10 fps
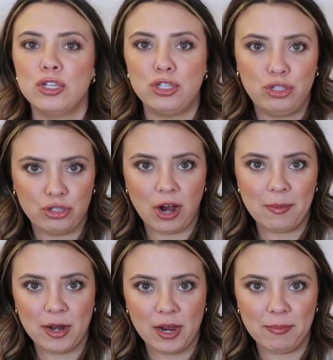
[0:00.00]

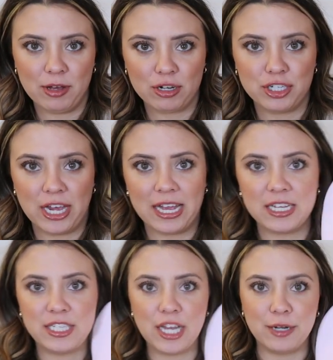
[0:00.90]
Strawberry
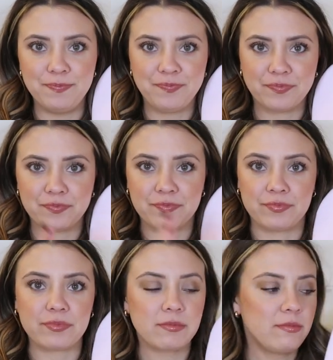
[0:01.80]
Milkshake. So
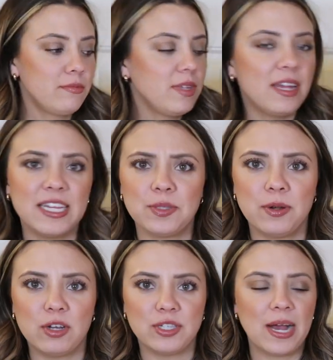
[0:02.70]
this
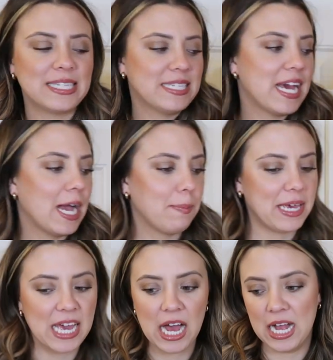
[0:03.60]
one also has a tag
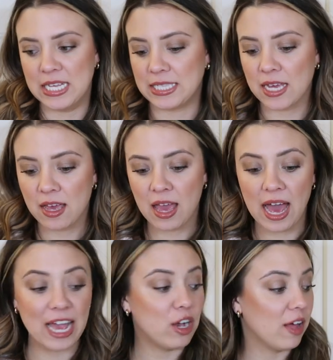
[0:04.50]
because
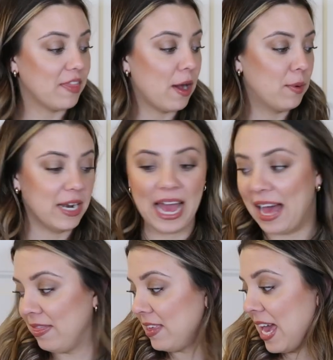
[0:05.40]
I got that one
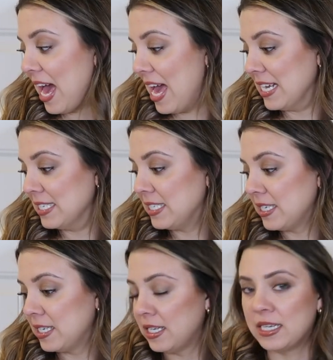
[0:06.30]
at the end